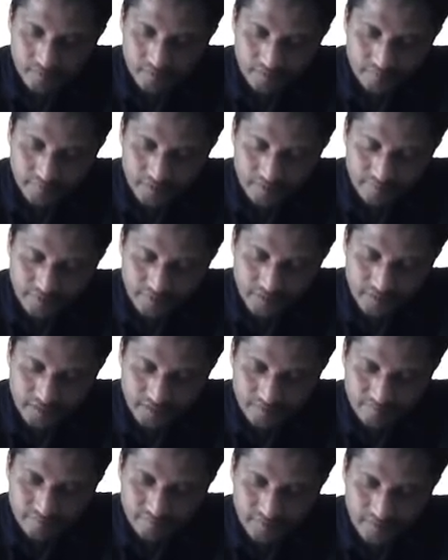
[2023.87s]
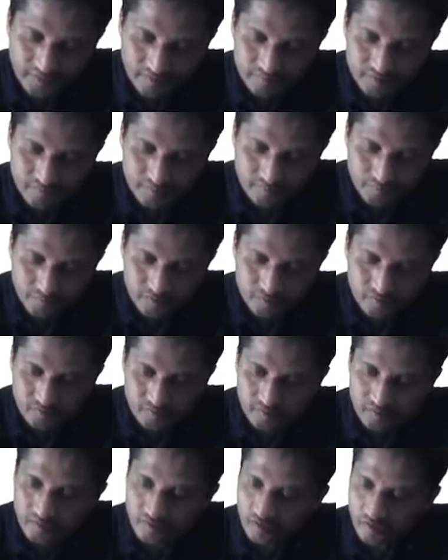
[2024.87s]
whenever if I have suppose
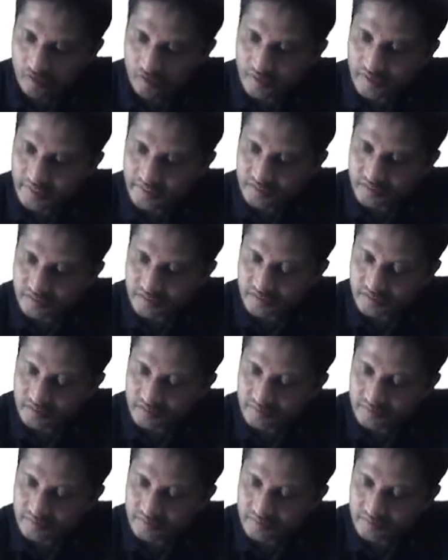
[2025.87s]
log x